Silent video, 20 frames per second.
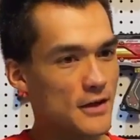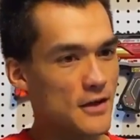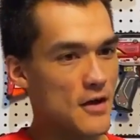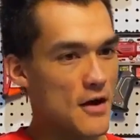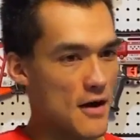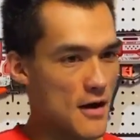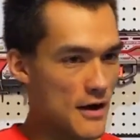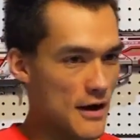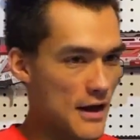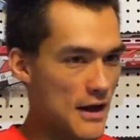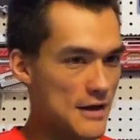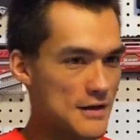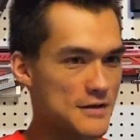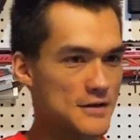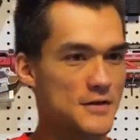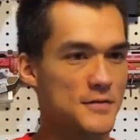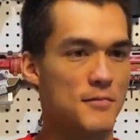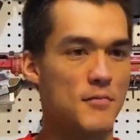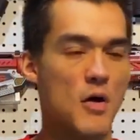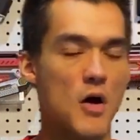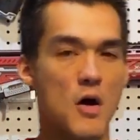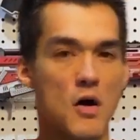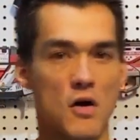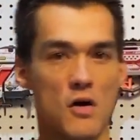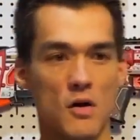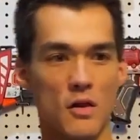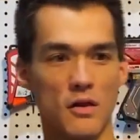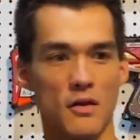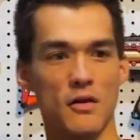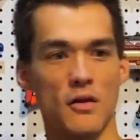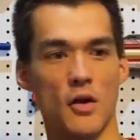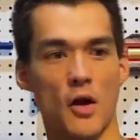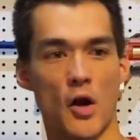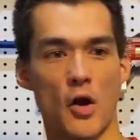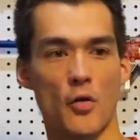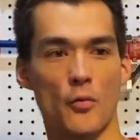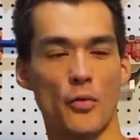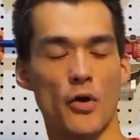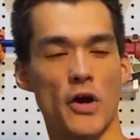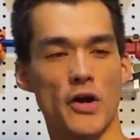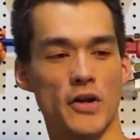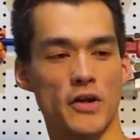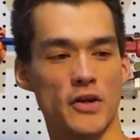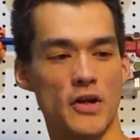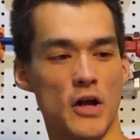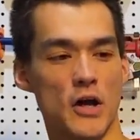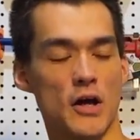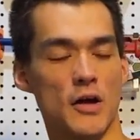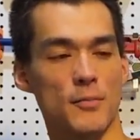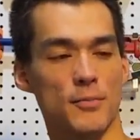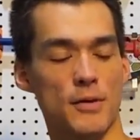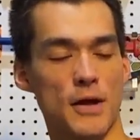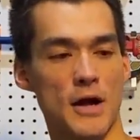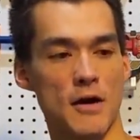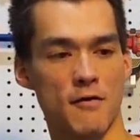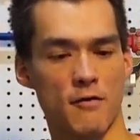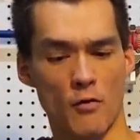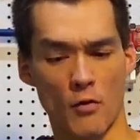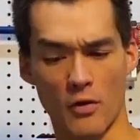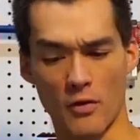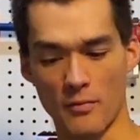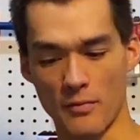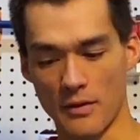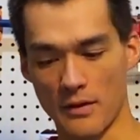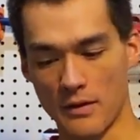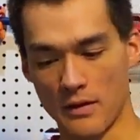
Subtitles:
not a small run and gun platform.